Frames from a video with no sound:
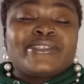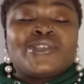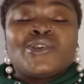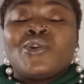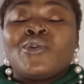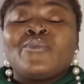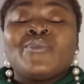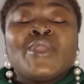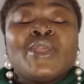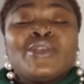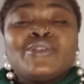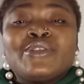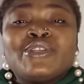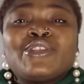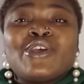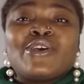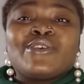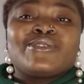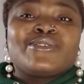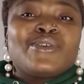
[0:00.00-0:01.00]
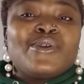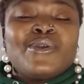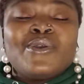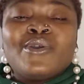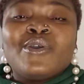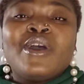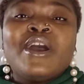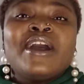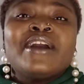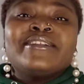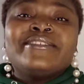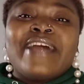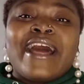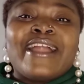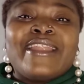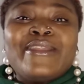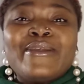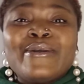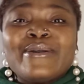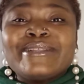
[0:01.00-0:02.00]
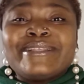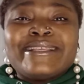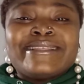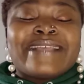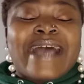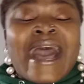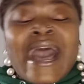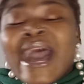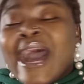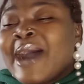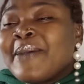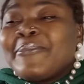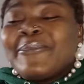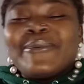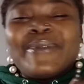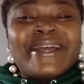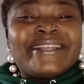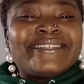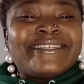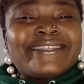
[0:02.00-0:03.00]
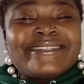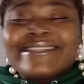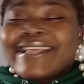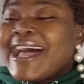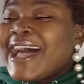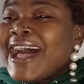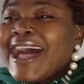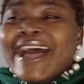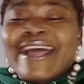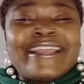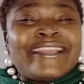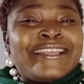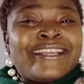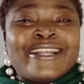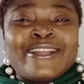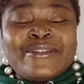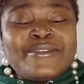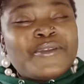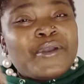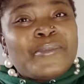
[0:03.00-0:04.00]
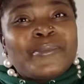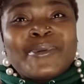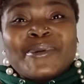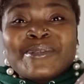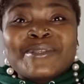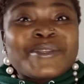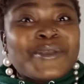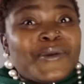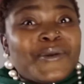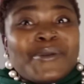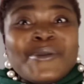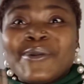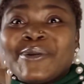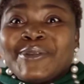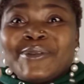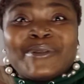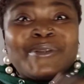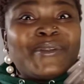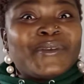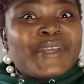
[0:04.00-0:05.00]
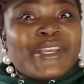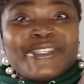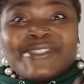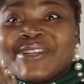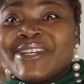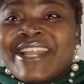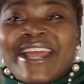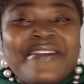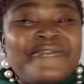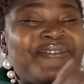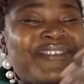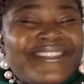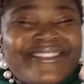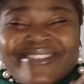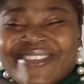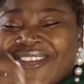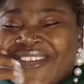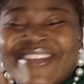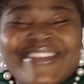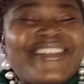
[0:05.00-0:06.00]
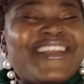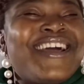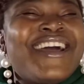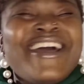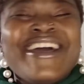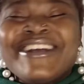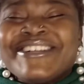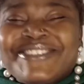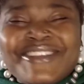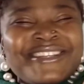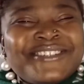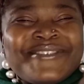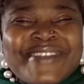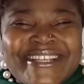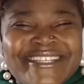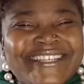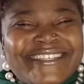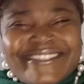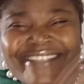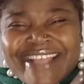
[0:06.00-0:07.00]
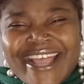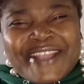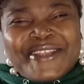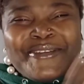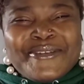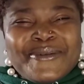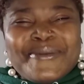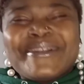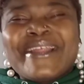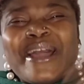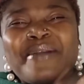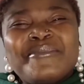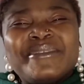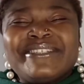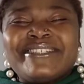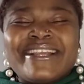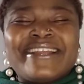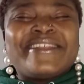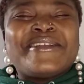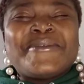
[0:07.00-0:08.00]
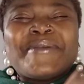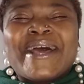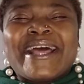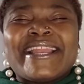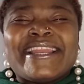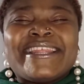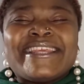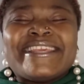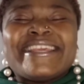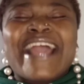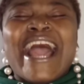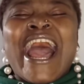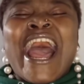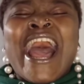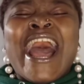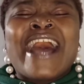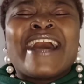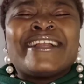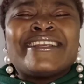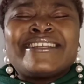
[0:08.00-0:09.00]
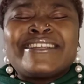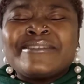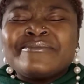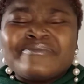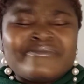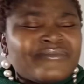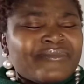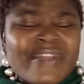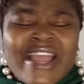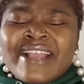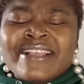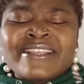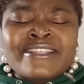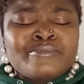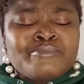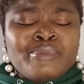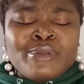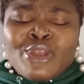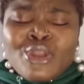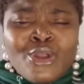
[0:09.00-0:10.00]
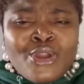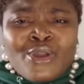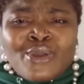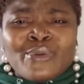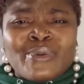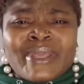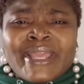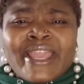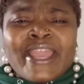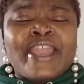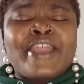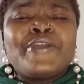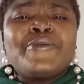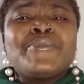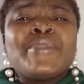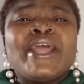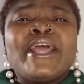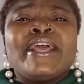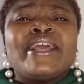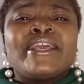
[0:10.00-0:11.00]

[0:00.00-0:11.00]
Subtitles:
so you just go download this app, register, include your postcode, your location, everything. Just register, you know what I mean, generally, and explore. Okay,